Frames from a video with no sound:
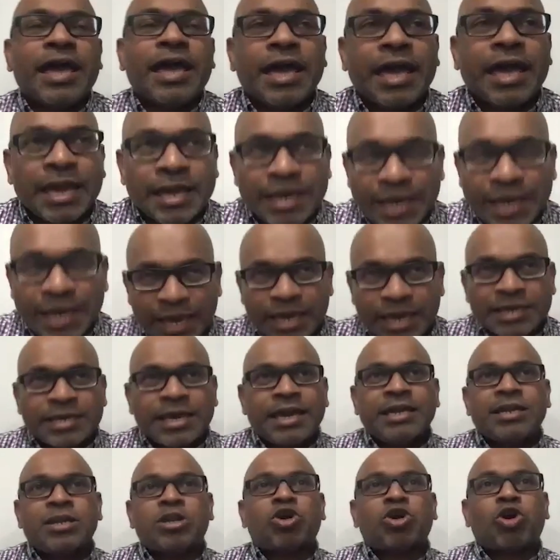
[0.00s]

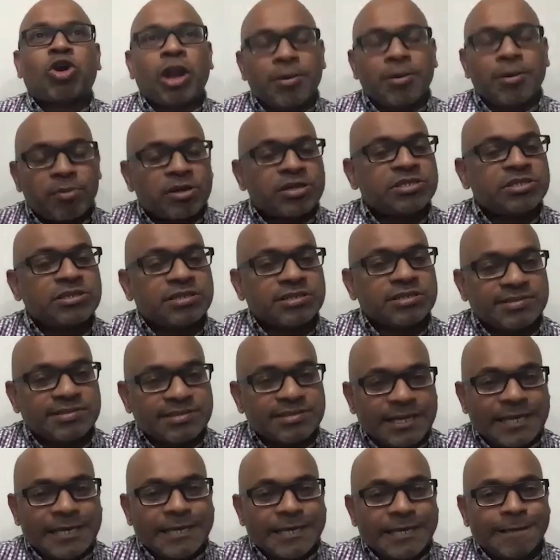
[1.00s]
again, collaboration is
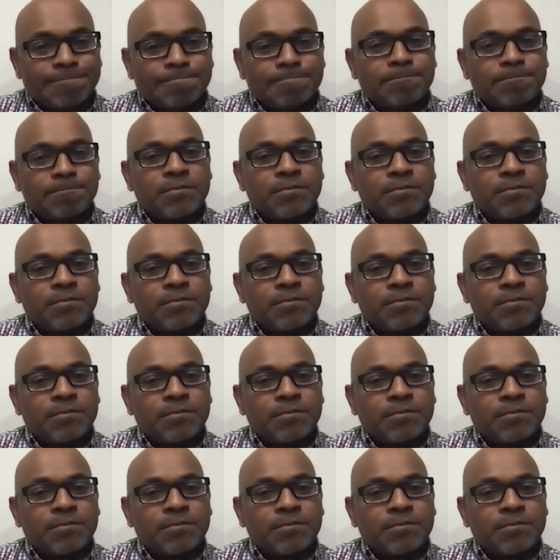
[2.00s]
key.